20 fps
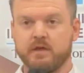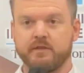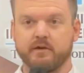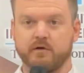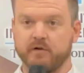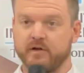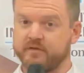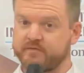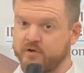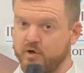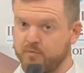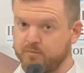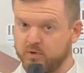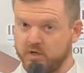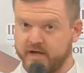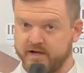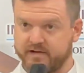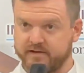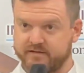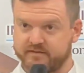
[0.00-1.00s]
There is no
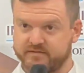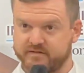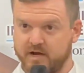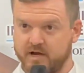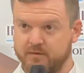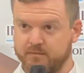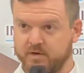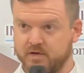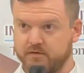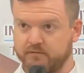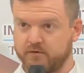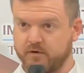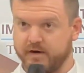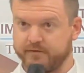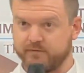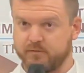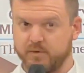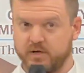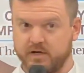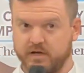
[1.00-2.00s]
blanket statement for
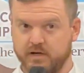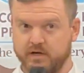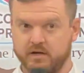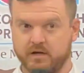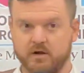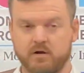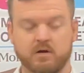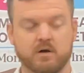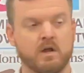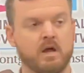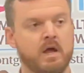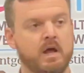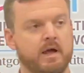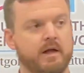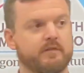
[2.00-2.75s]
everybody in here.